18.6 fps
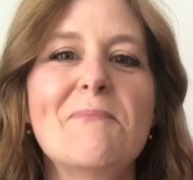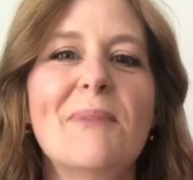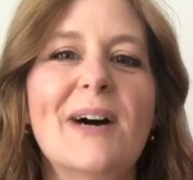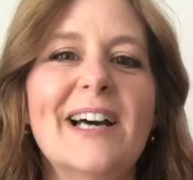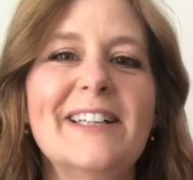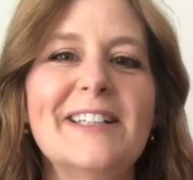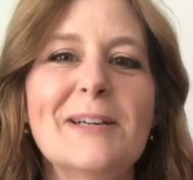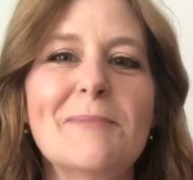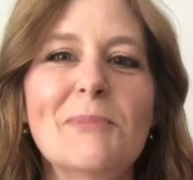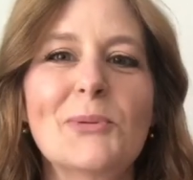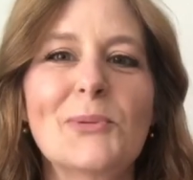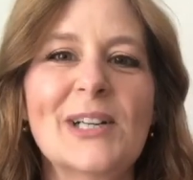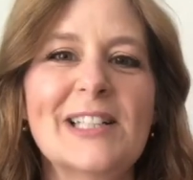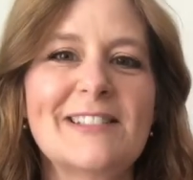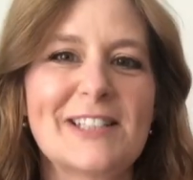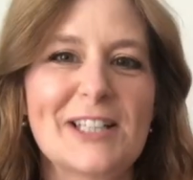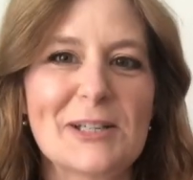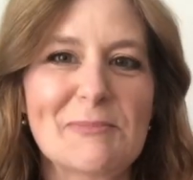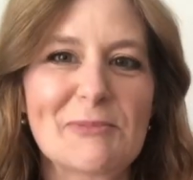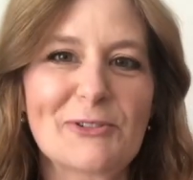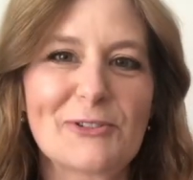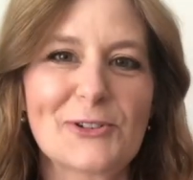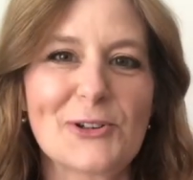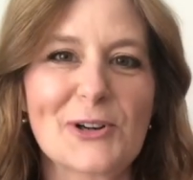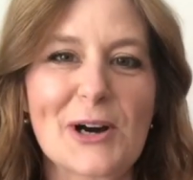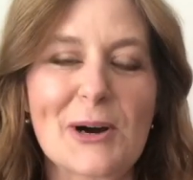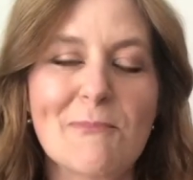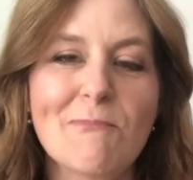My number one tip
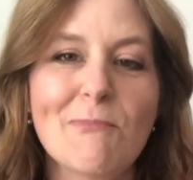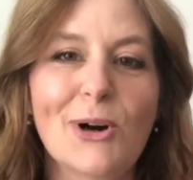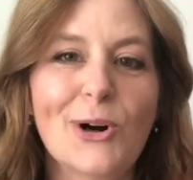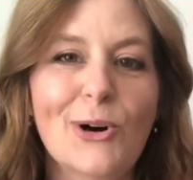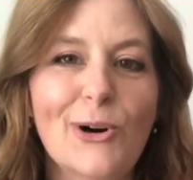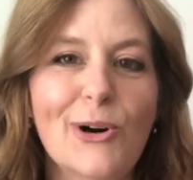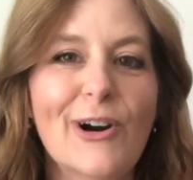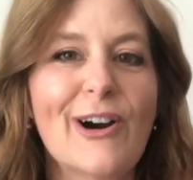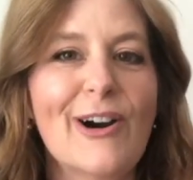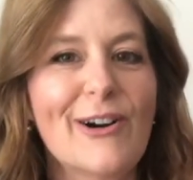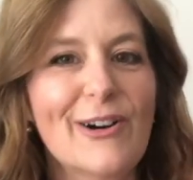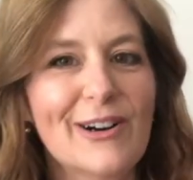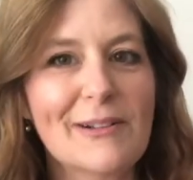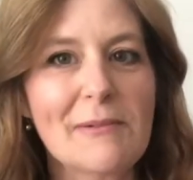for a more